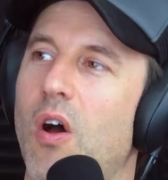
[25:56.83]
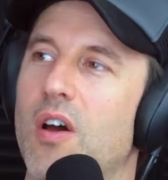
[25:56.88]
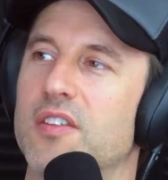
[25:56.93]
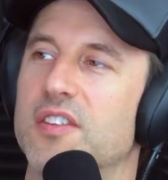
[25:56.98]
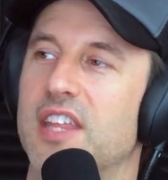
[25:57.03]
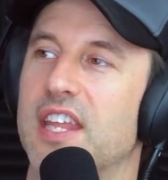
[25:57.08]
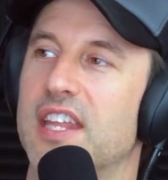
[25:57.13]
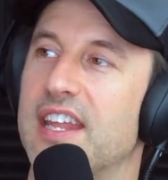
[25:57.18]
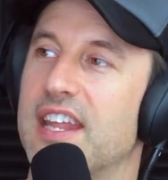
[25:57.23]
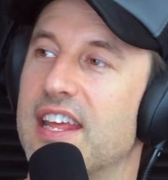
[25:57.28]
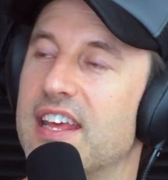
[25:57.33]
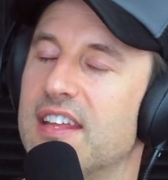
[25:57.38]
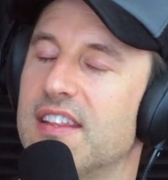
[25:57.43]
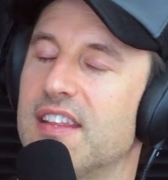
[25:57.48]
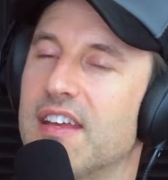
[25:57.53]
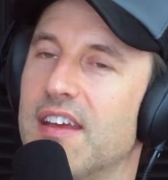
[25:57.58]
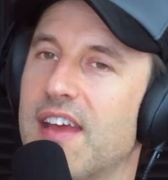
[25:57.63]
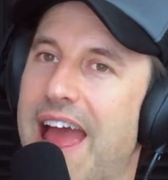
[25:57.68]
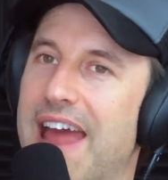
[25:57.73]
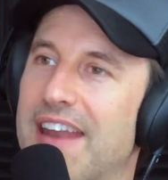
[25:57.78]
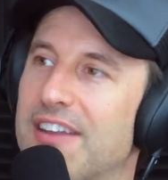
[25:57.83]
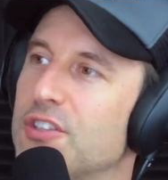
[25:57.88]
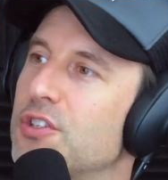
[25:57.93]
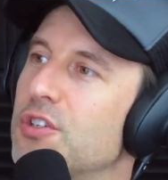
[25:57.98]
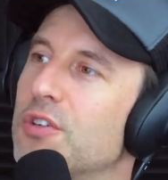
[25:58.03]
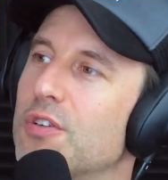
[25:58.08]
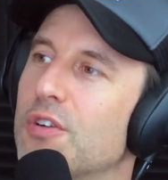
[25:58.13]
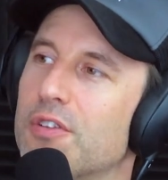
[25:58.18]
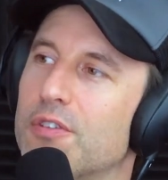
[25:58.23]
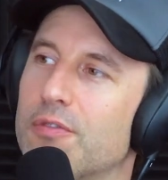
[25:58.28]
Than their
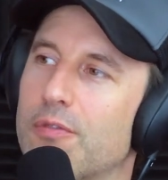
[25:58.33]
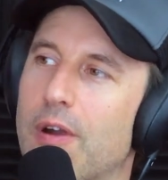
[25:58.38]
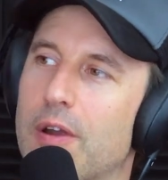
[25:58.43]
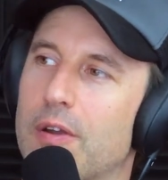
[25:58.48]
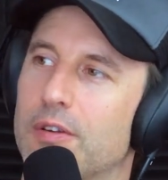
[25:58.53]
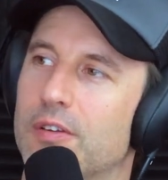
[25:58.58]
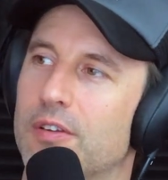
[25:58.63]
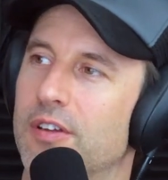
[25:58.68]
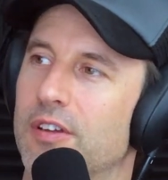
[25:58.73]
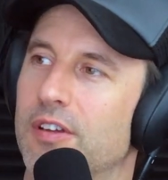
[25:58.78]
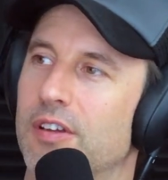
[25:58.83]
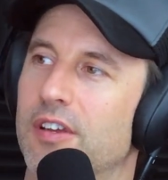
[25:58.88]
attitude on the road.